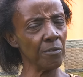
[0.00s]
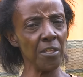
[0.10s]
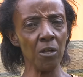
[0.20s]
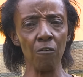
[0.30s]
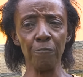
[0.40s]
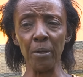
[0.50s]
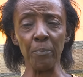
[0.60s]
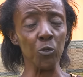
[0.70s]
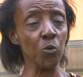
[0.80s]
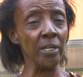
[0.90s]
thing of
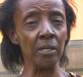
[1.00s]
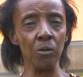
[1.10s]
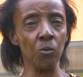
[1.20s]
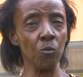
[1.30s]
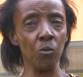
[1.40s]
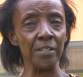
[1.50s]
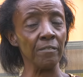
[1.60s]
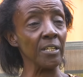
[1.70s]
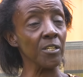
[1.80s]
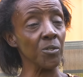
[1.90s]
people doing
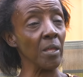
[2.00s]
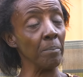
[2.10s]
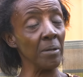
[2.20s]
whatever it is they